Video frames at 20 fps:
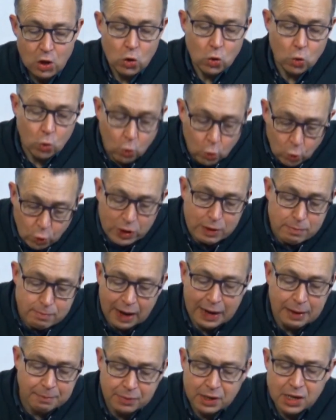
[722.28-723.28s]
we
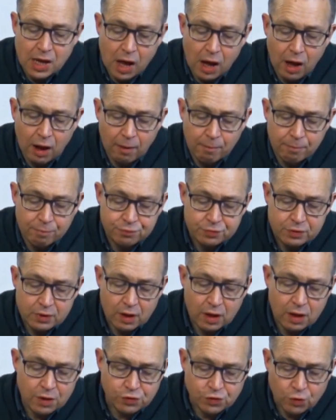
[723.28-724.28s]
might become
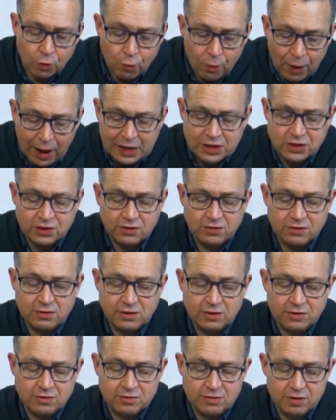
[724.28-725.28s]
the
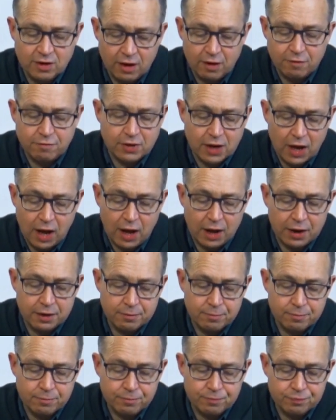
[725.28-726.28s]
righteousness of God.
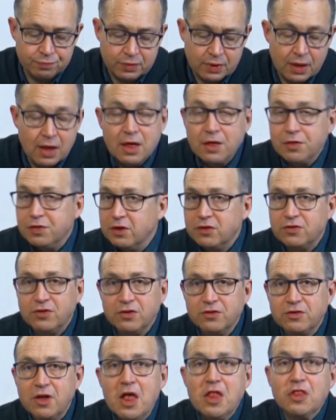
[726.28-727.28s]
This
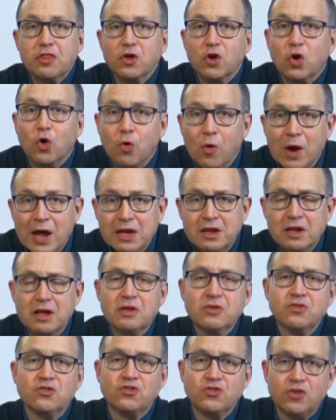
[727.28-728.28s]
is the great
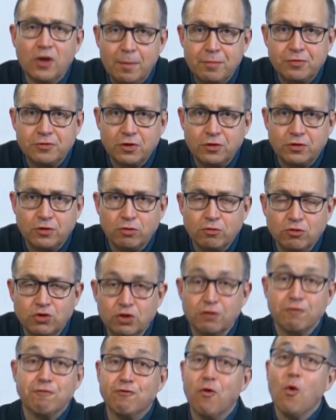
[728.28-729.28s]

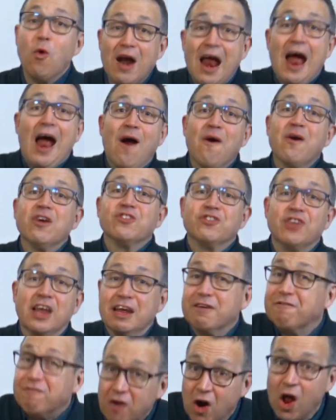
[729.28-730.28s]
substitution for our
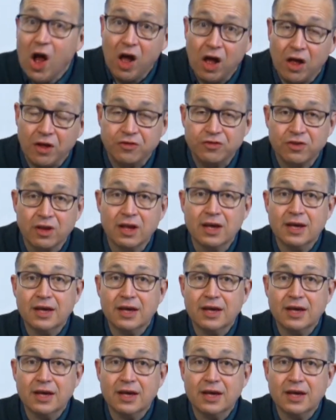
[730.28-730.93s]
sake, for us.